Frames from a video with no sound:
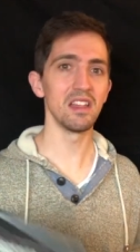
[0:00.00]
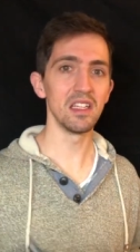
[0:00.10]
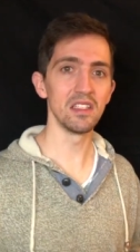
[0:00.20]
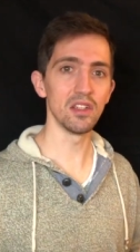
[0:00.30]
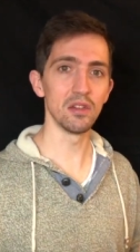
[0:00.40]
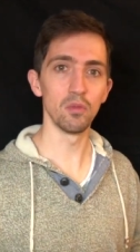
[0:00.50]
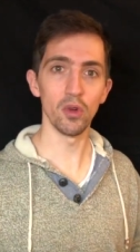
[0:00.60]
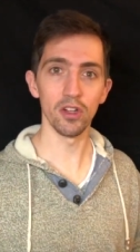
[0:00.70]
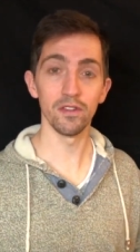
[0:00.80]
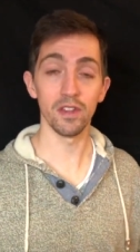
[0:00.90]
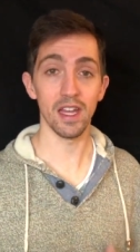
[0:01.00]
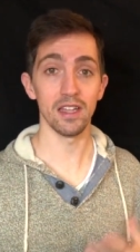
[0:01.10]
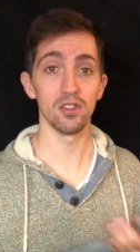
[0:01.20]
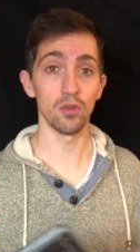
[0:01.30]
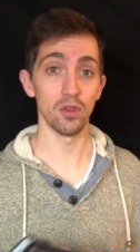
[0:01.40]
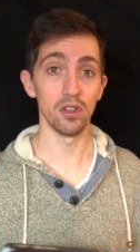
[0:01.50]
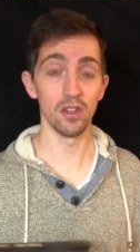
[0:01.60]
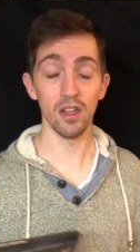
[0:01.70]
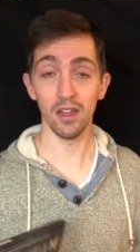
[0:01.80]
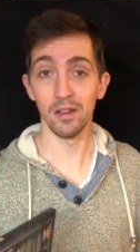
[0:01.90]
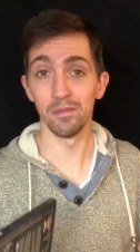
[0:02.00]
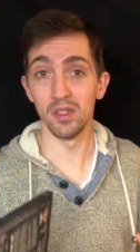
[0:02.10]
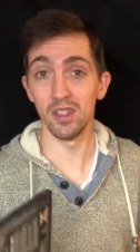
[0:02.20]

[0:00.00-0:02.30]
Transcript: things that work for that sort of,